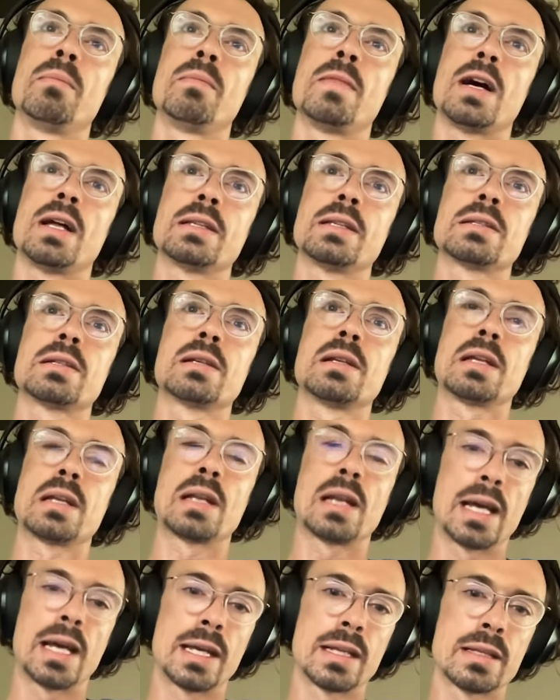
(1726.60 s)
until it
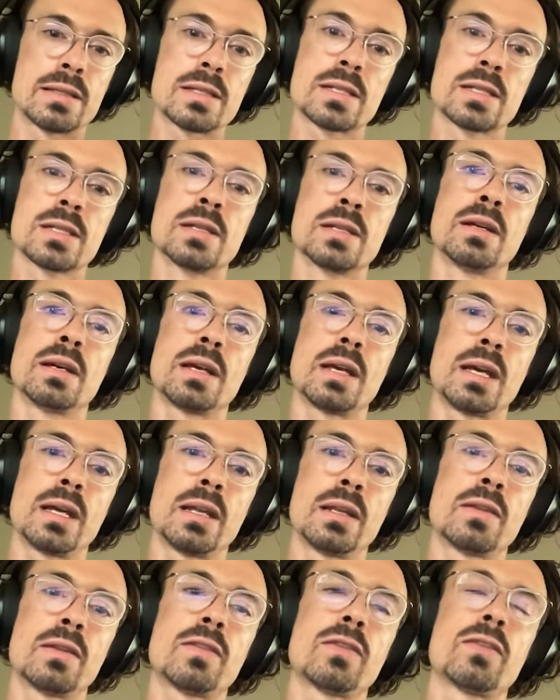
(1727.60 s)
lands,
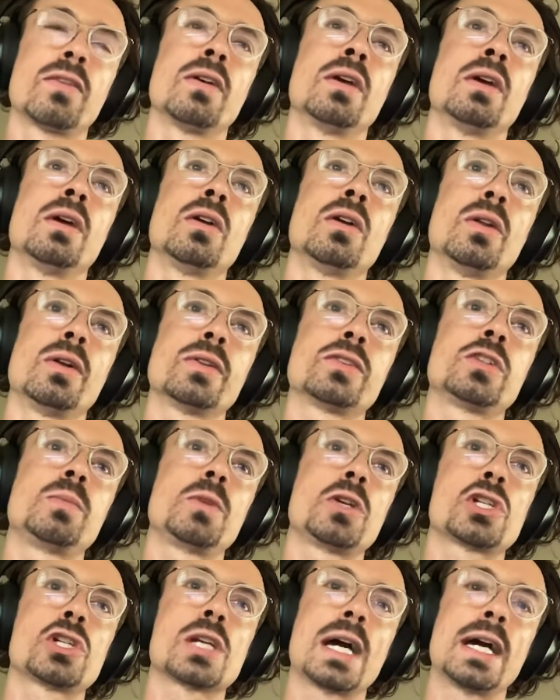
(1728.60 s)
and not to be
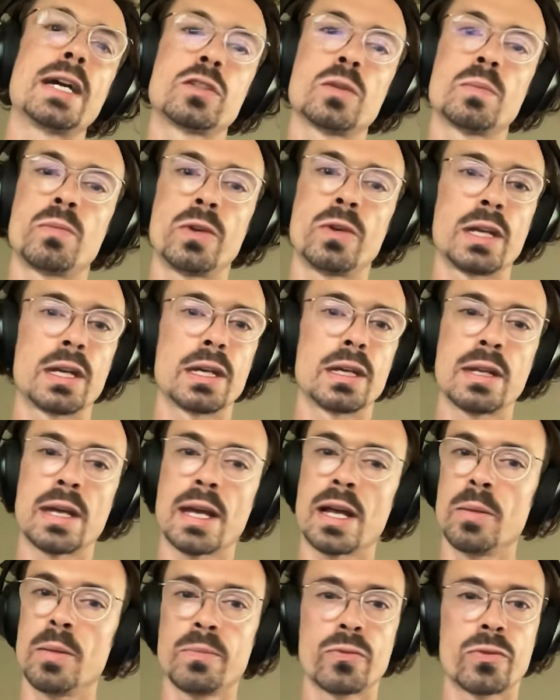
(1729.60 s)
shy to bring in
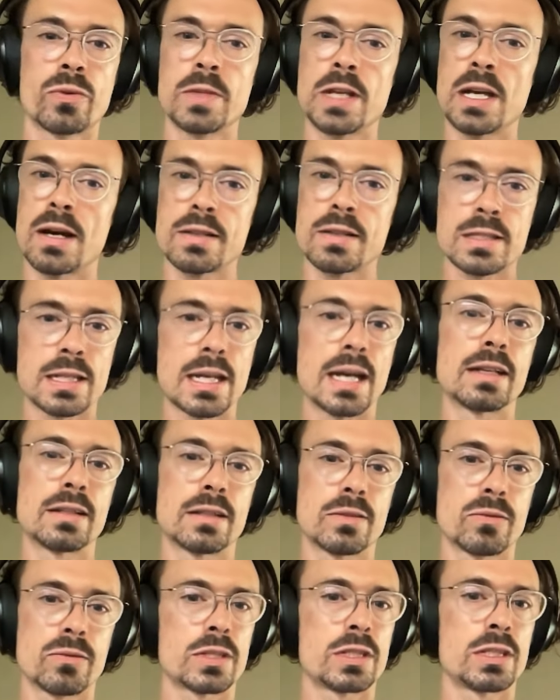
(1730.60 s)
help from the outside
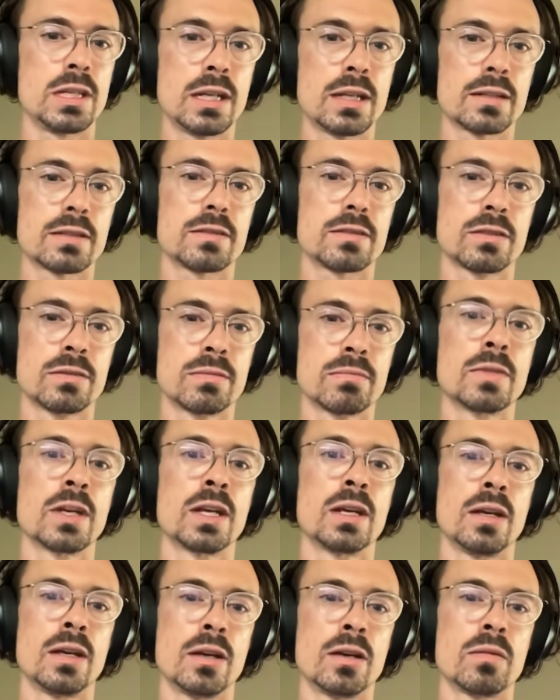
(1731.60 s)
if it's needed,
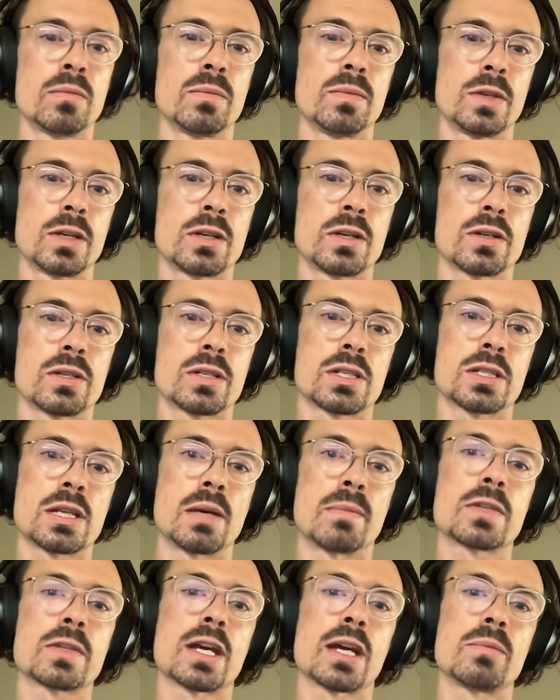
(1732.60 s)
because
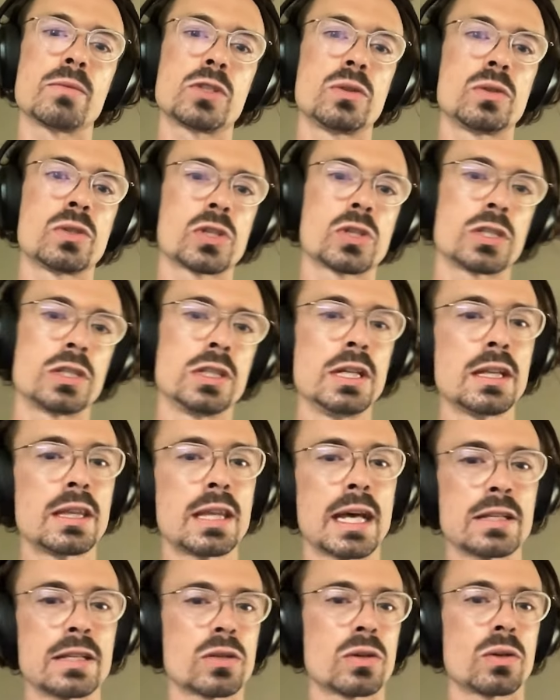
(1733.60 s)
sometimes you just need
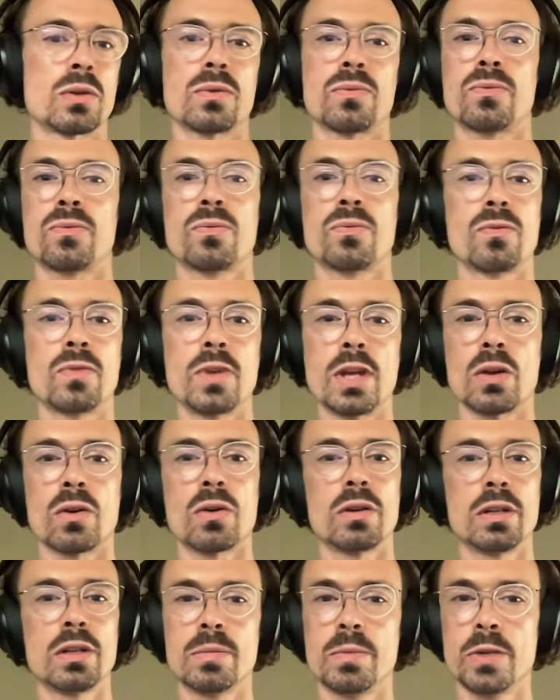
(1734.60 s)
that sort of
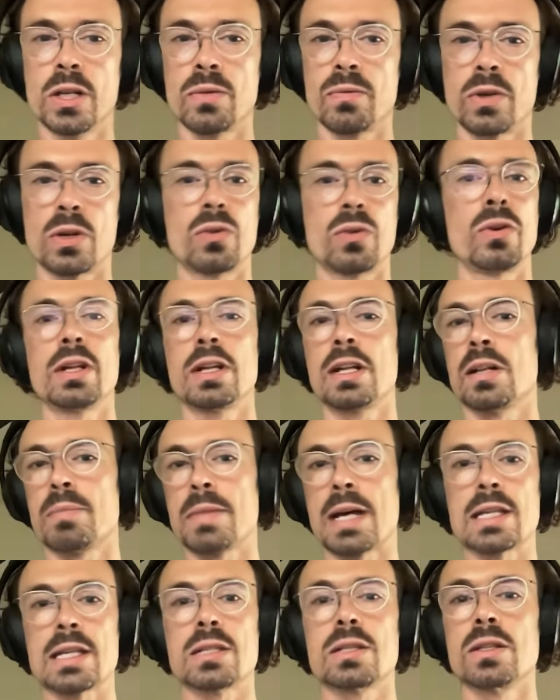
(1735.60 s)
little bit of a critical
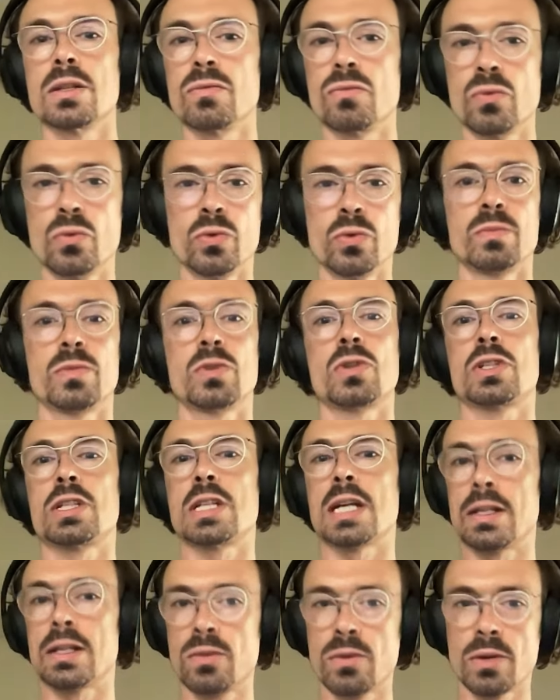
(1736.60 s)
mass in the room to
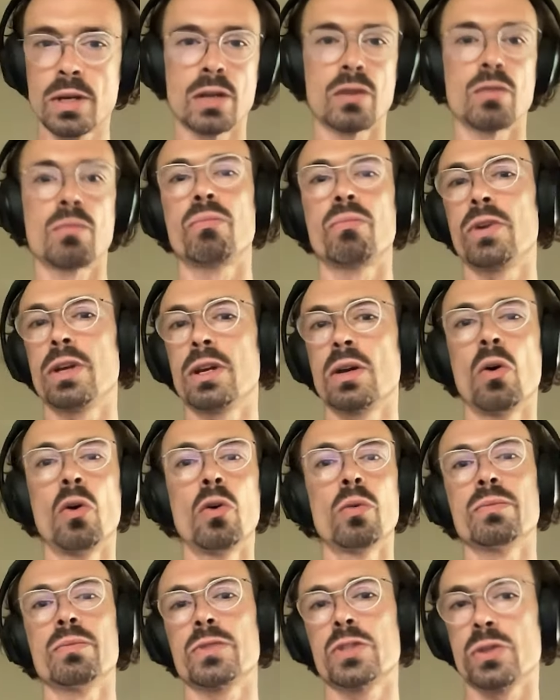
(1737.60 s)
start to kind of bring
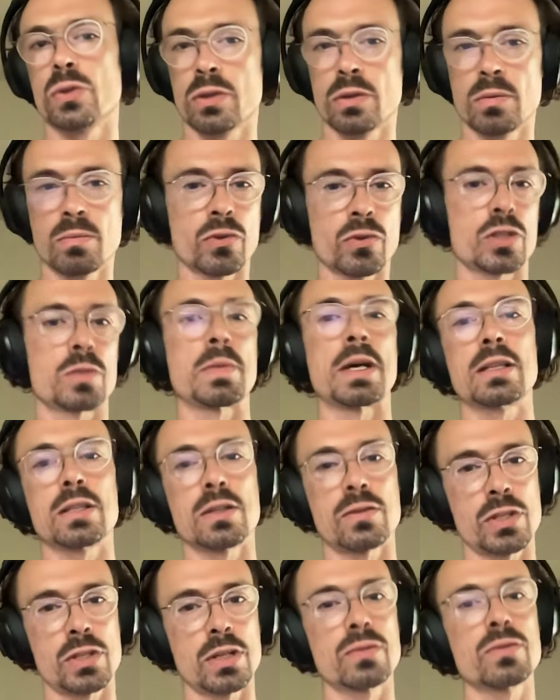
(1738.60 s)
home certain perspective
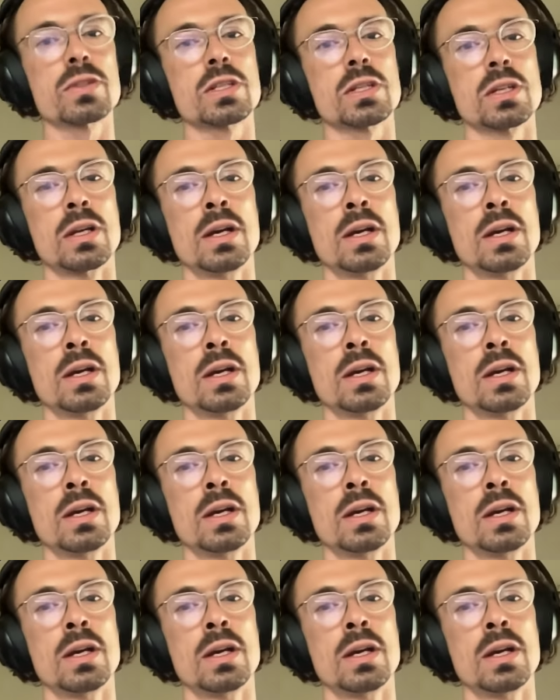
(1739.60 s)
shifts.